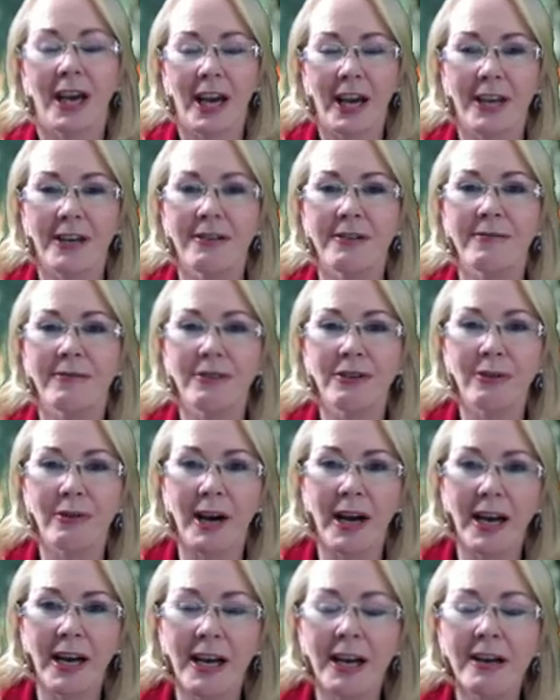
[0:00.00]
And if you
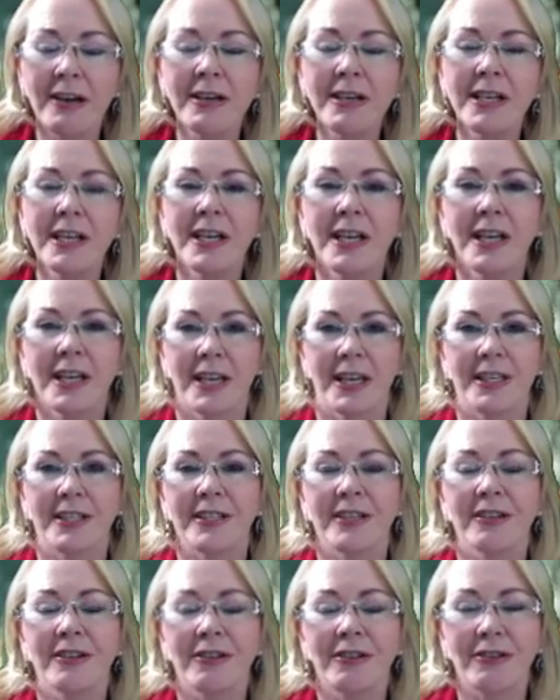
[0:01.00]
are, it's
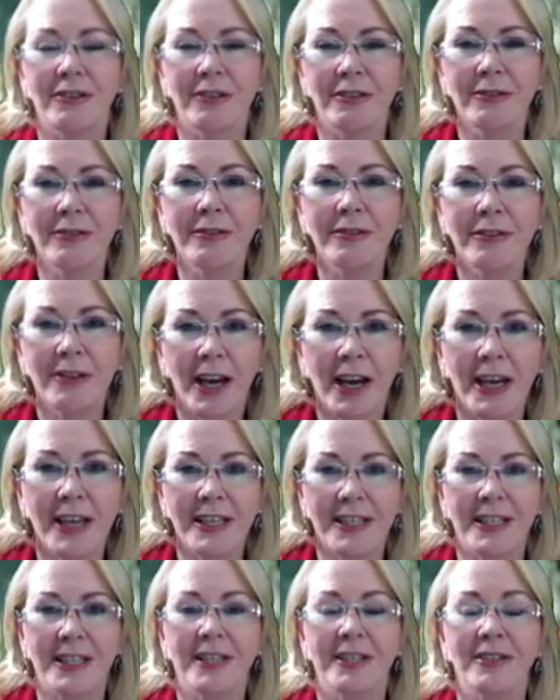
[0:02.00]
a good
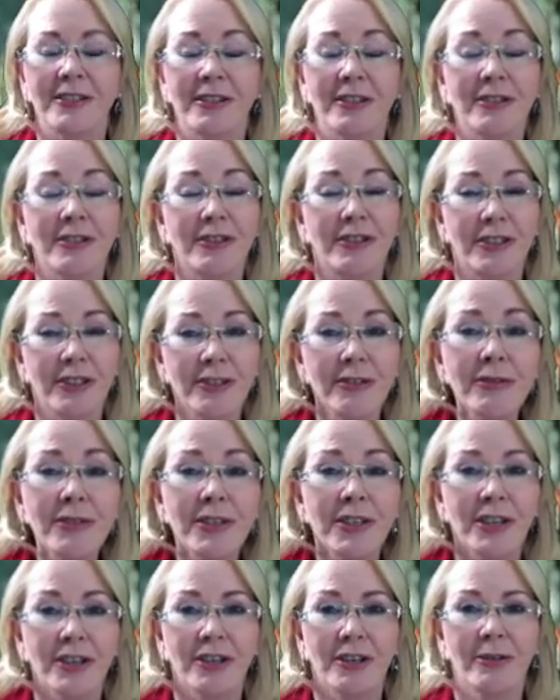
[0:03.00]
idea to do
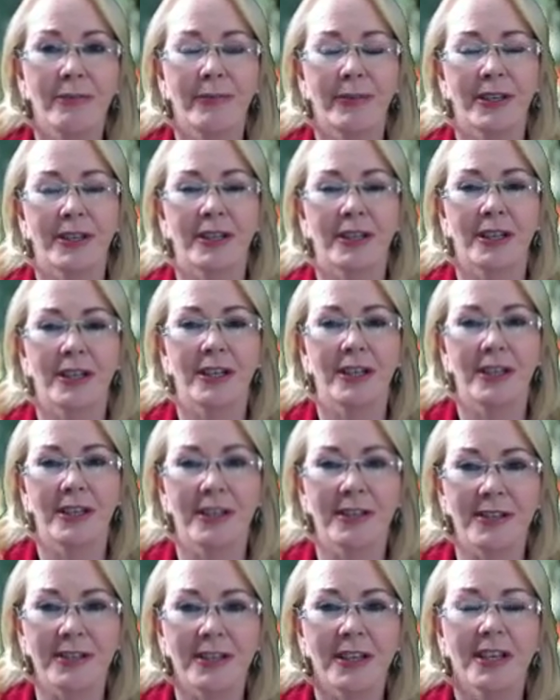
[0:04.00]
so
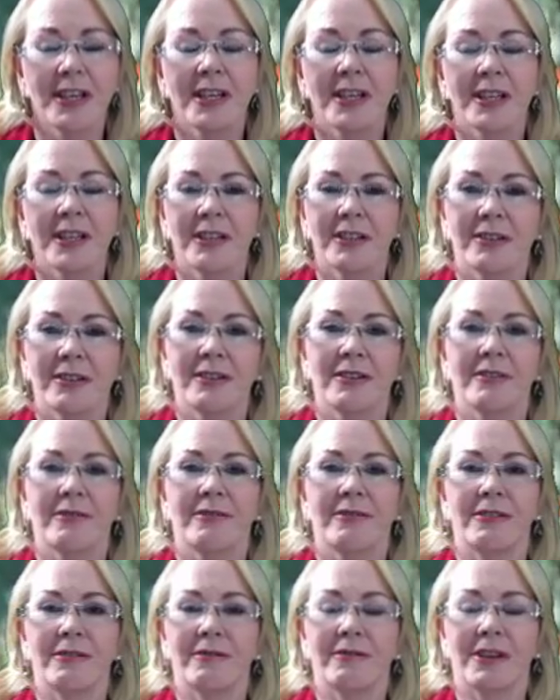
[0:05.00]
because
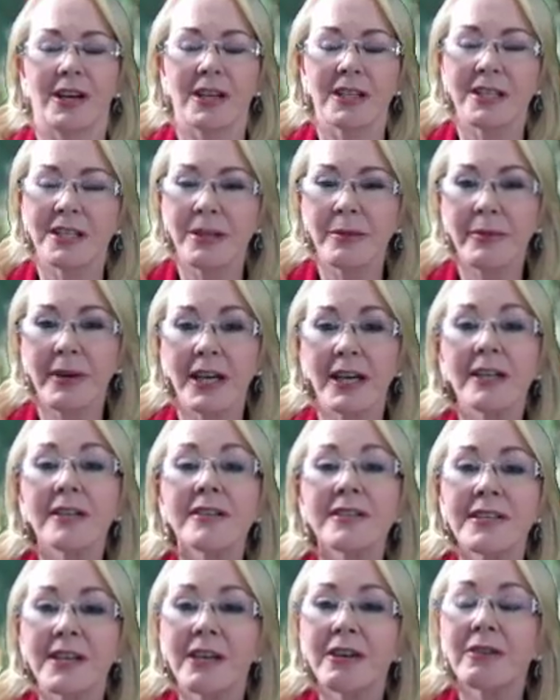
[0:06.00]
if you've got some
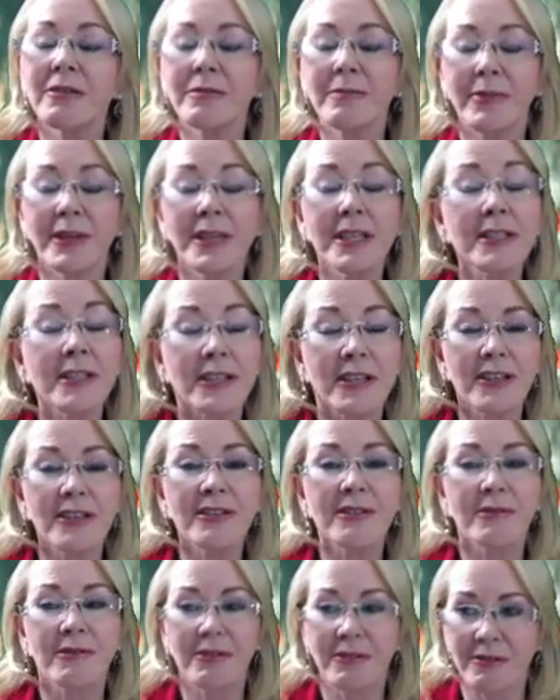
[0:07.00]
unsettled
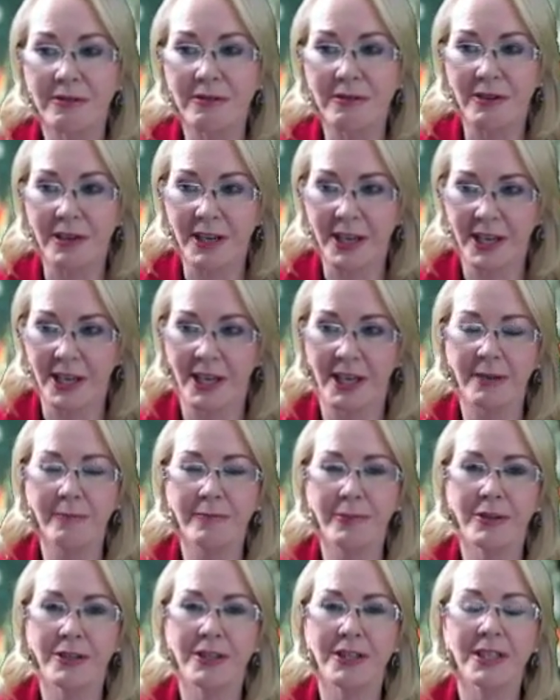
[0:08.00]
business which you
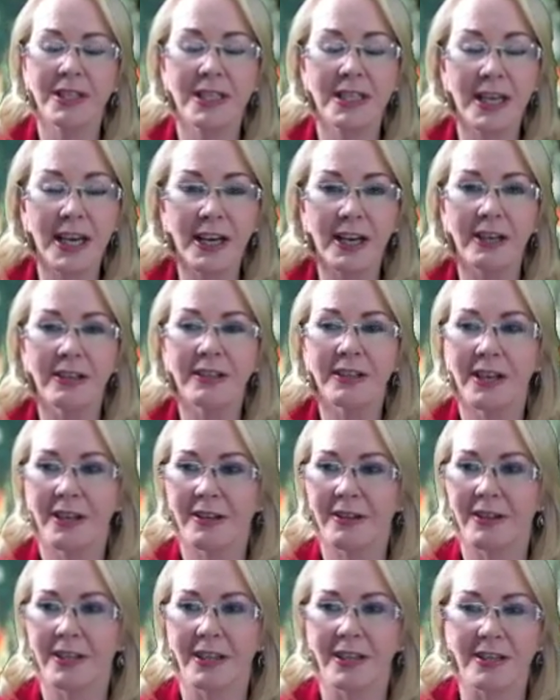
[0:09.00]
keep pushing down,
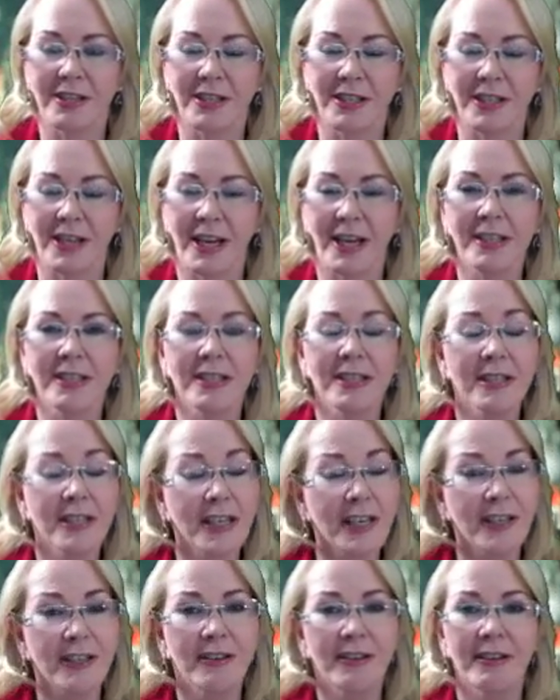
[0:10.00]
then chances
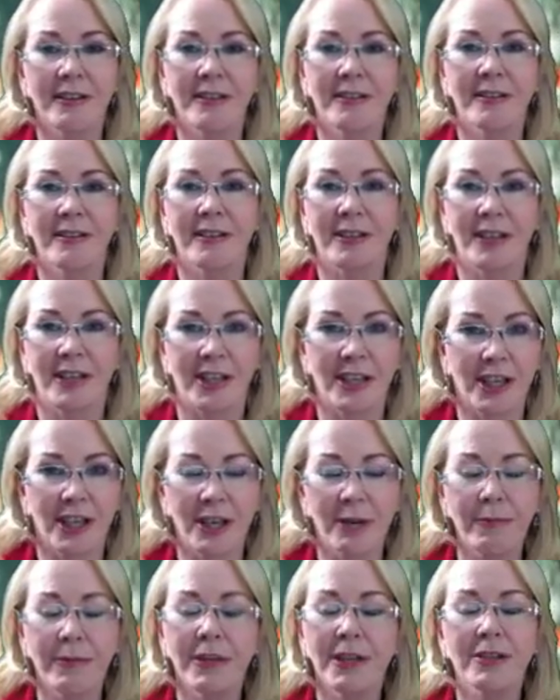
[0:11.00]
are you're going to
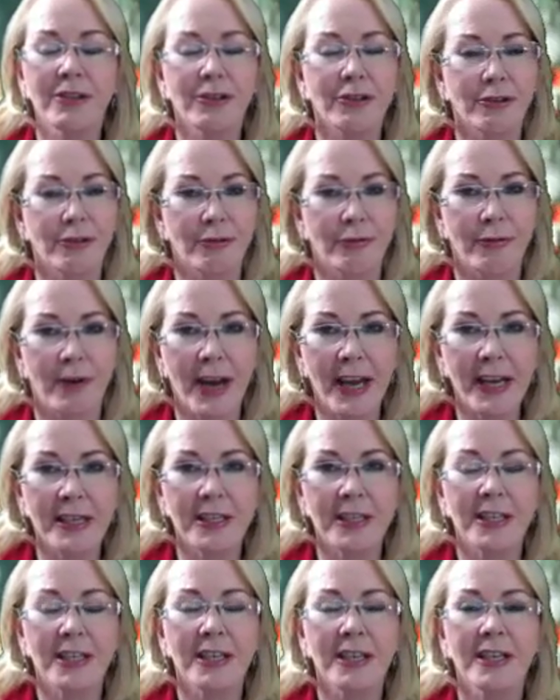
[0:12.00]
keep
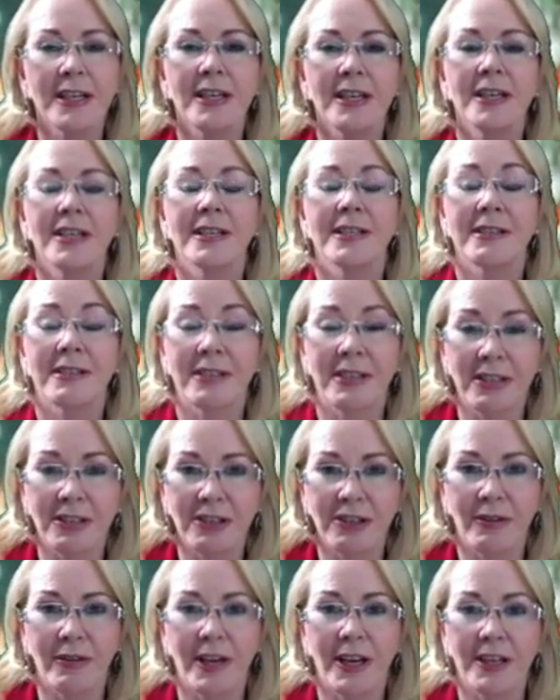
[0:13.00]
attracting
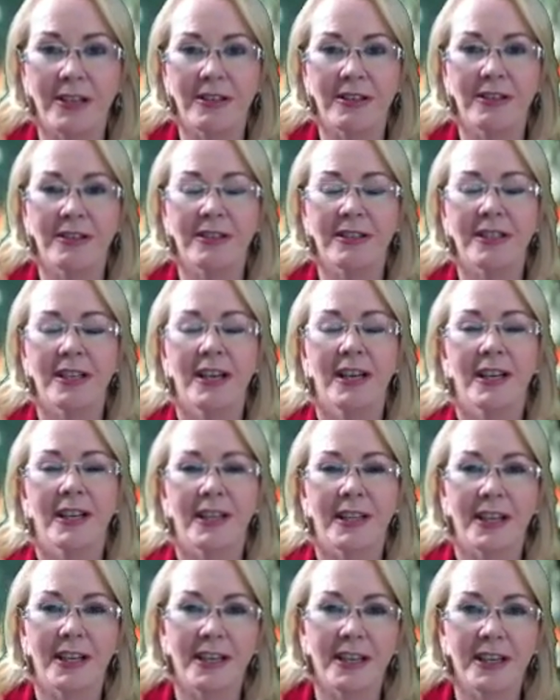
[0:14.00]
situations
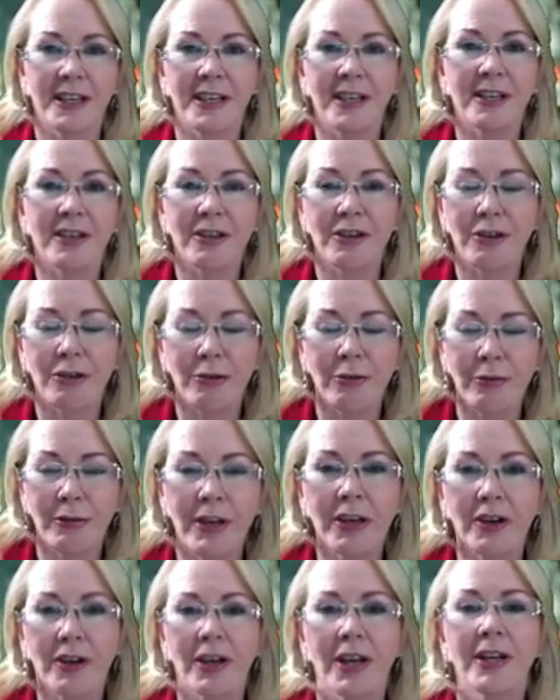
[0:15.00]
that are going to
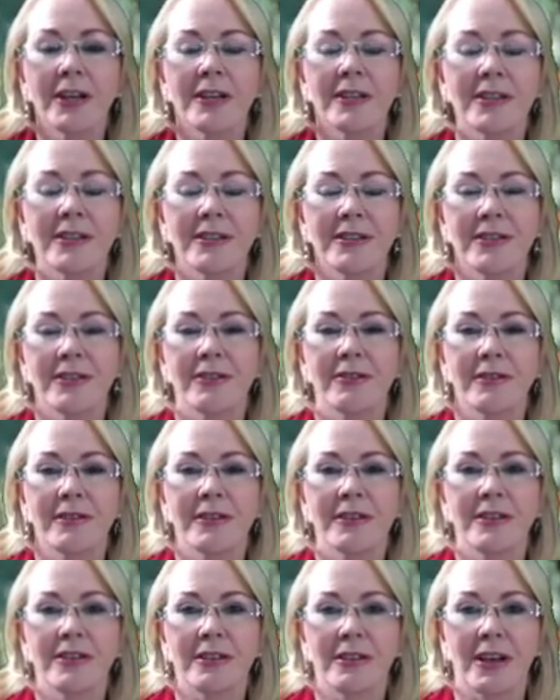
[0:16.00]
trigger it, so
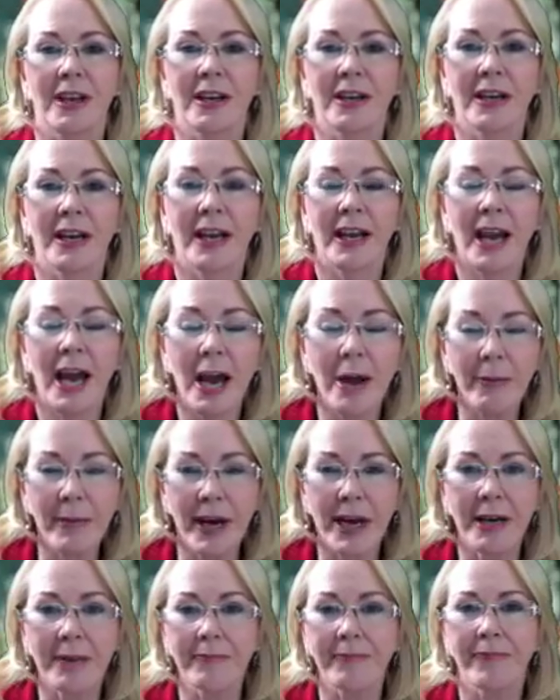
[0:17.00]
you can come
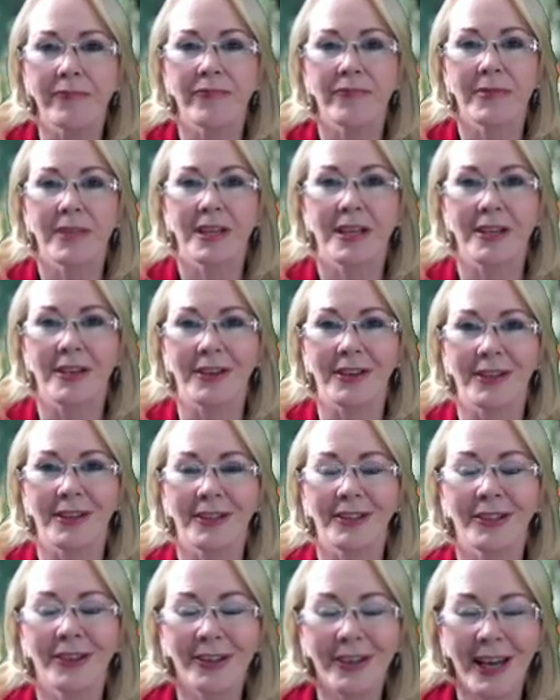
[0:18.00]
up, you
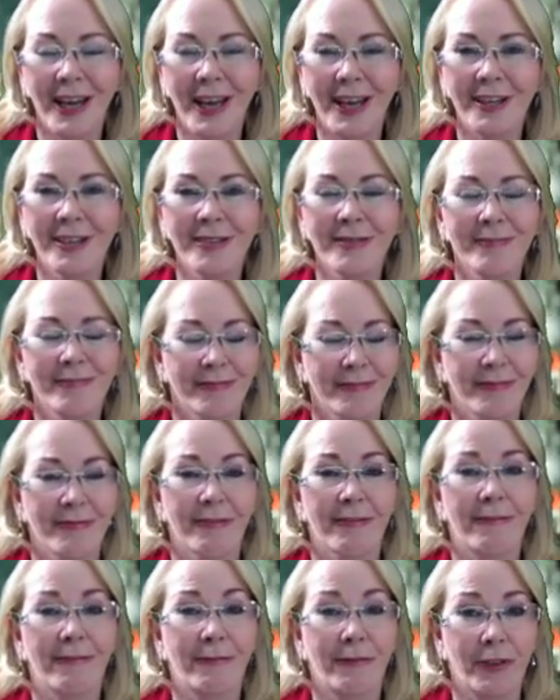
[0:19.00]
can look at it,
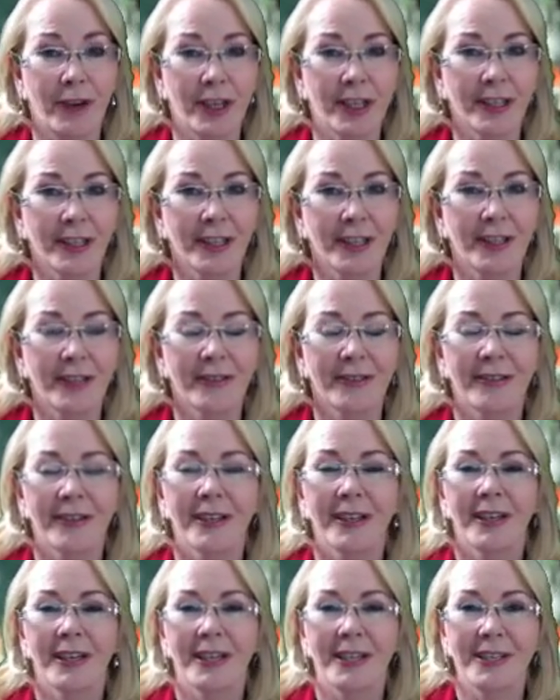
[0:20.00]
feel it,
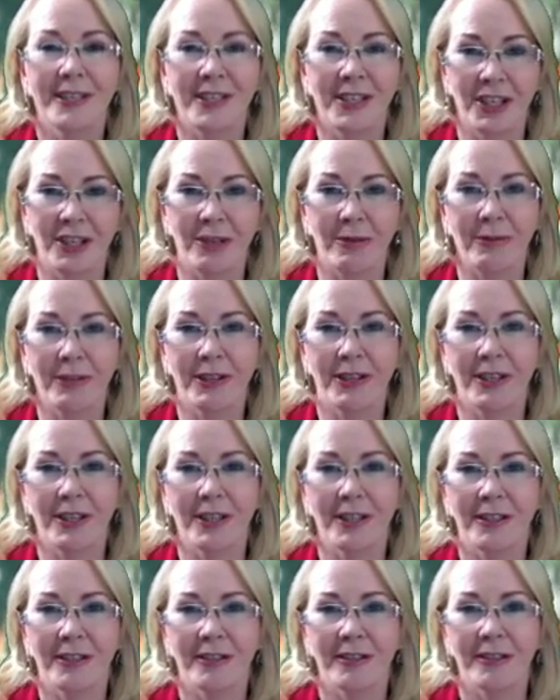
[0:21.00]
deal with
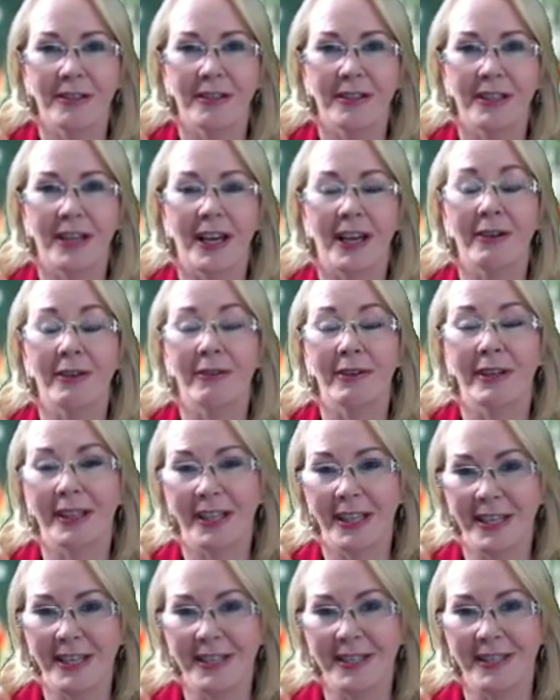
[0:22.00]
it, and
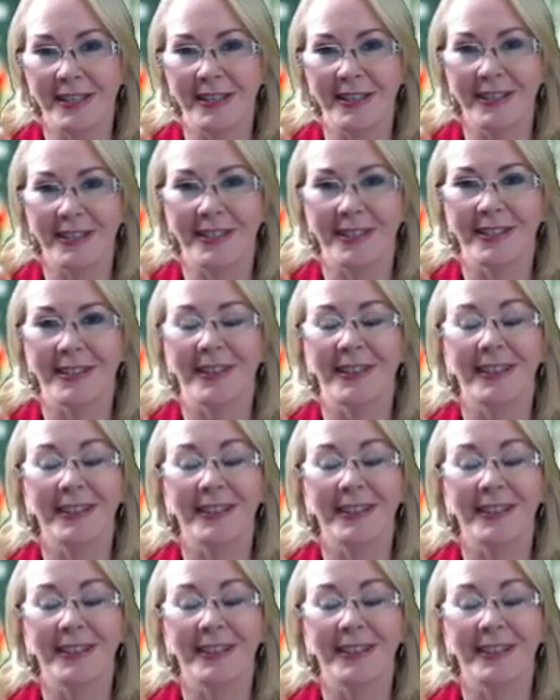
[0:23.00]
release it.